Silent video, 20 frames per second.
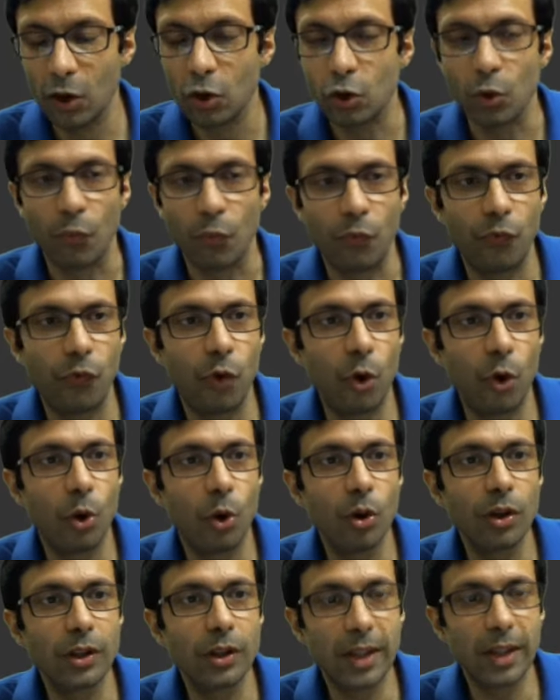So
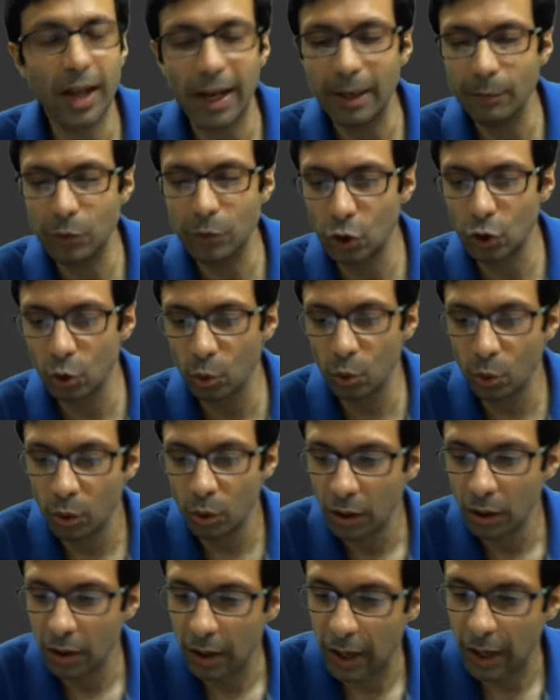4 times
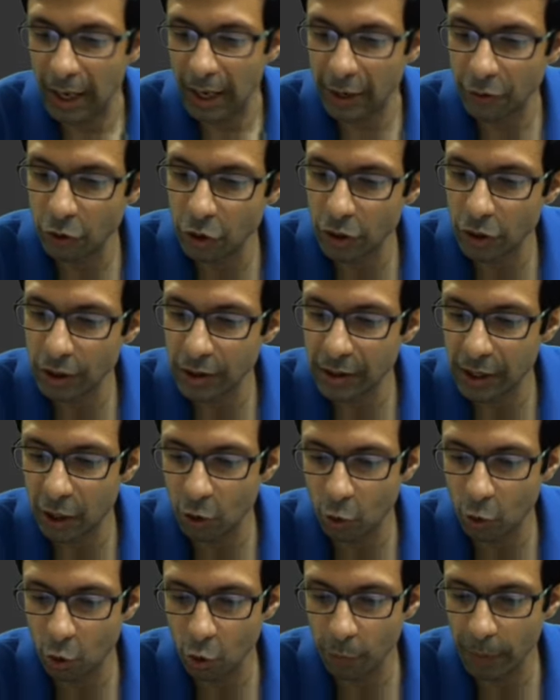2, hydrogen is
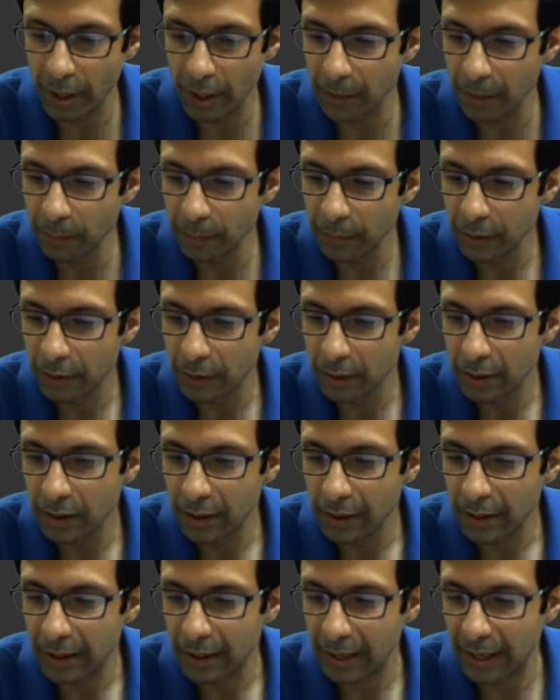now going to become
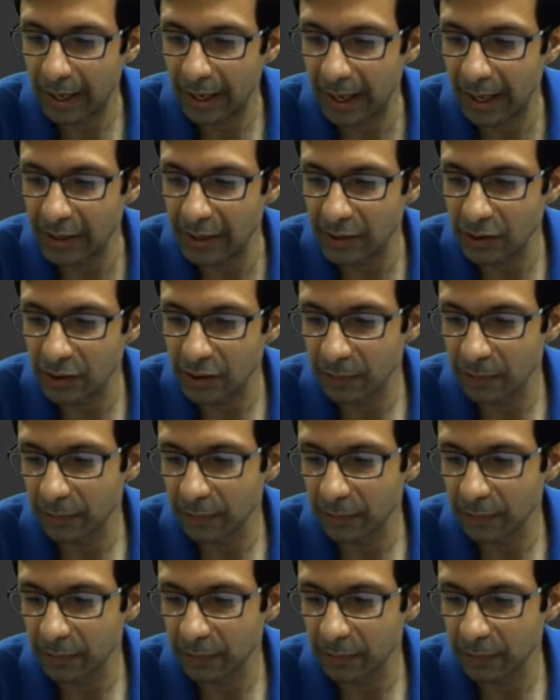8.